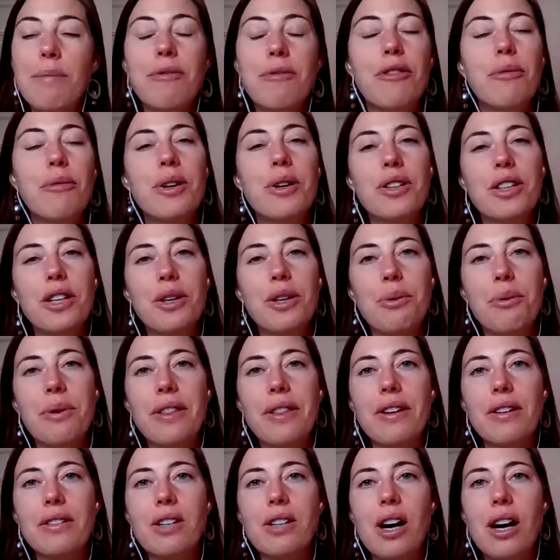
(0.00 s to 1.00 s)
I'm familiar with
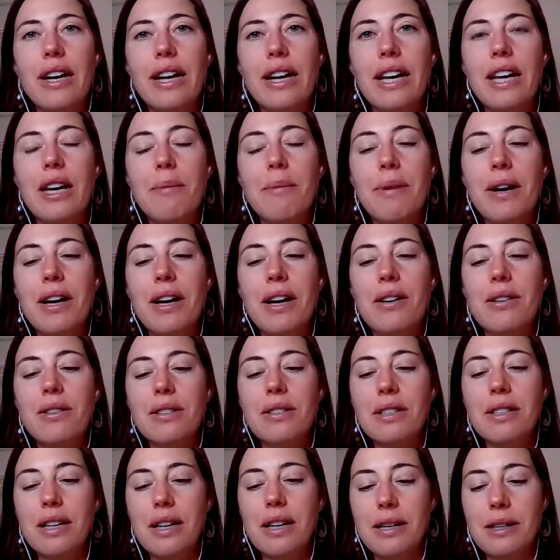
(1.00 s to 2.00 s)
what they're talking
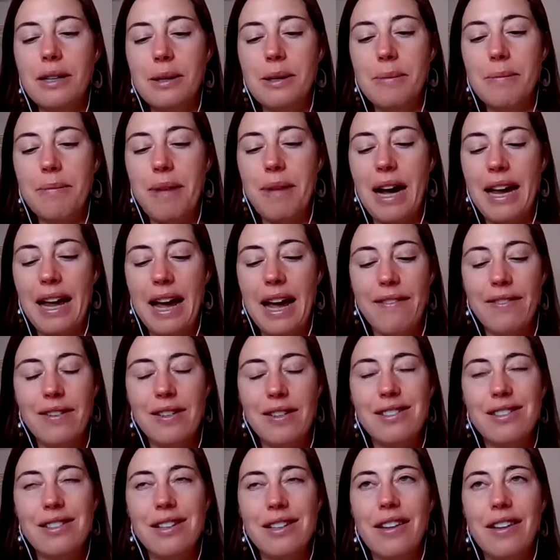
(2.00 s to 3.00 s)
about. Um, I
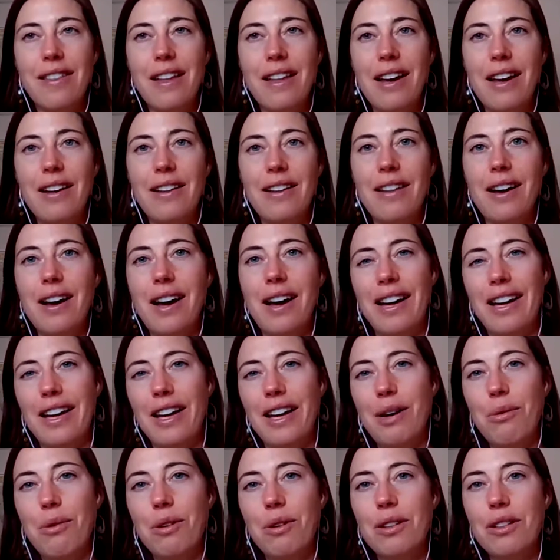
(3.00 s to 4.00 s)
haven't seen that in the
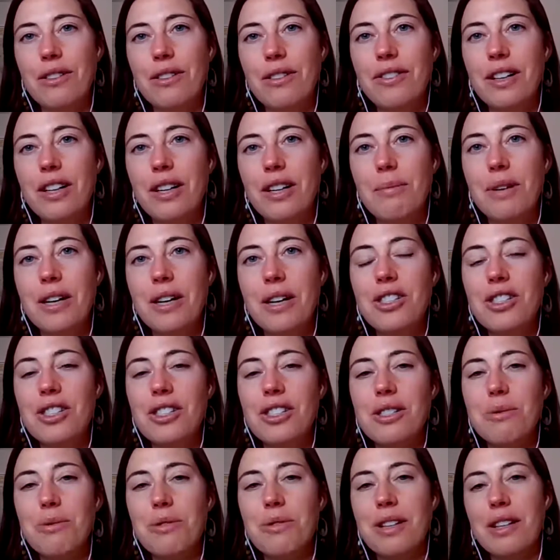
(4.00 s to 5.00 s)
hiking world very
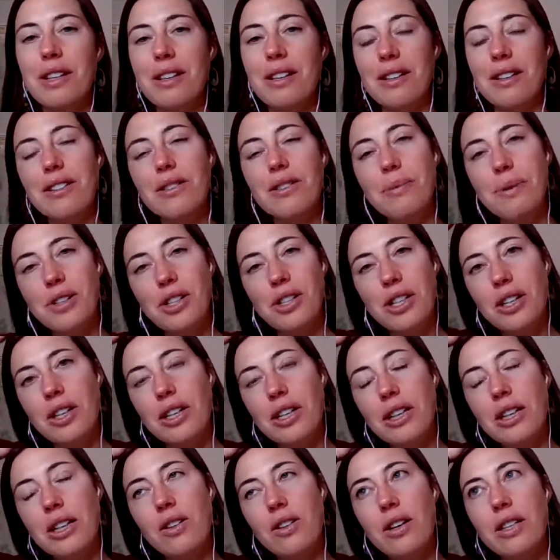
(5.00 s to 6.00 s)
much. the especially
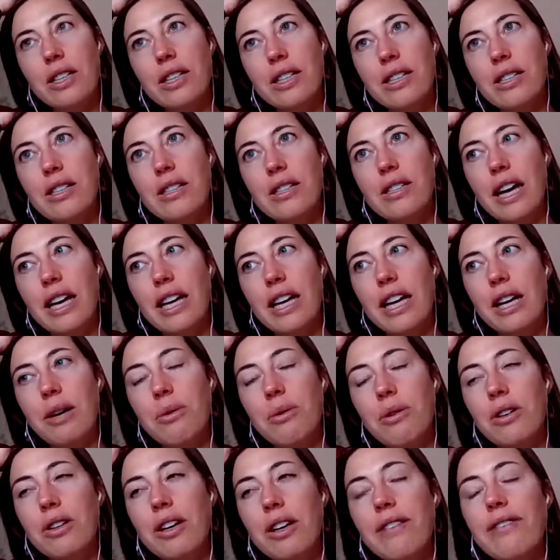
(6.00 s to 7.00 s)
like the long distance
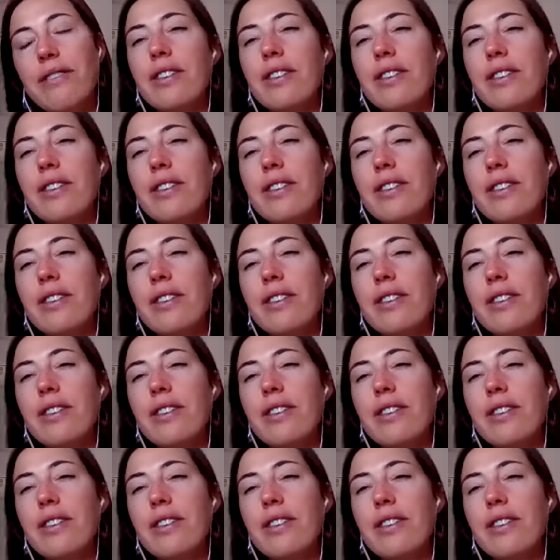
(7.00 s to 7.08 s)
hiking world.